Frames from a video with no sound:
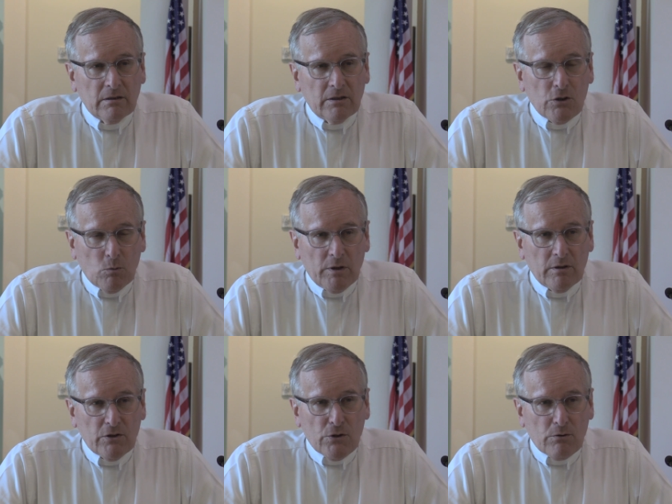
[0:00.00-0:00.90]
This one
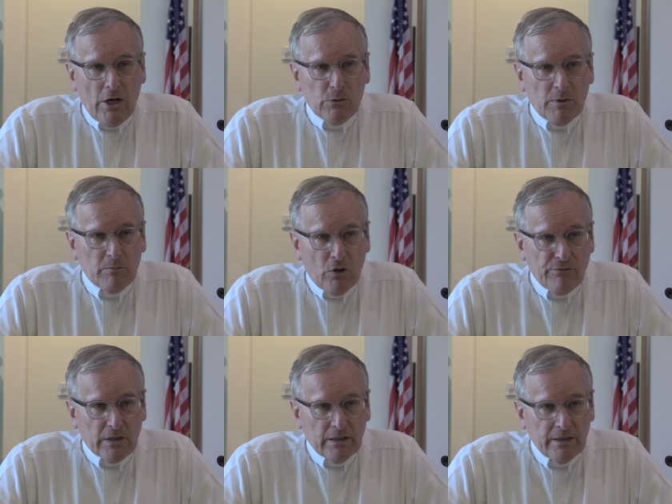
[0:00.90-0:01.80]
describes me
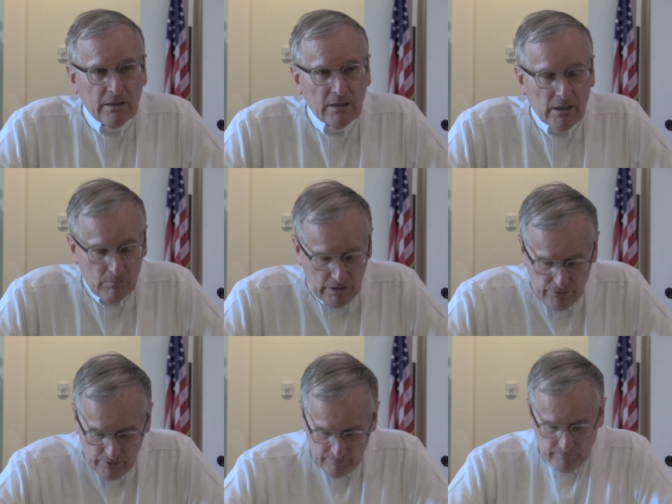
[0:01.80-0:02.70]
perfectly. God
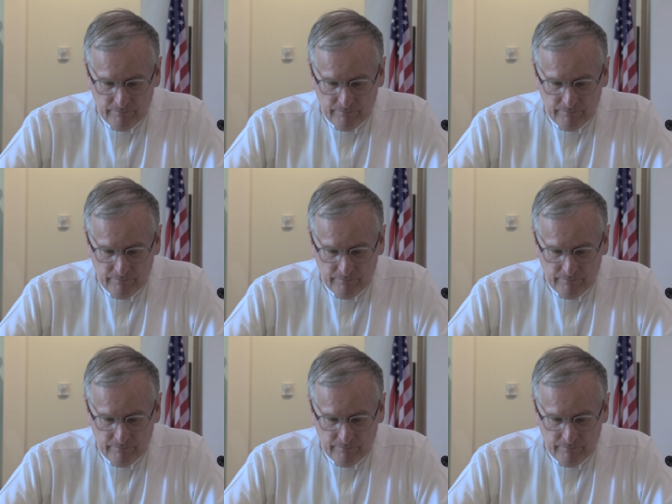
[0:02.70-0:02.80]
bless you.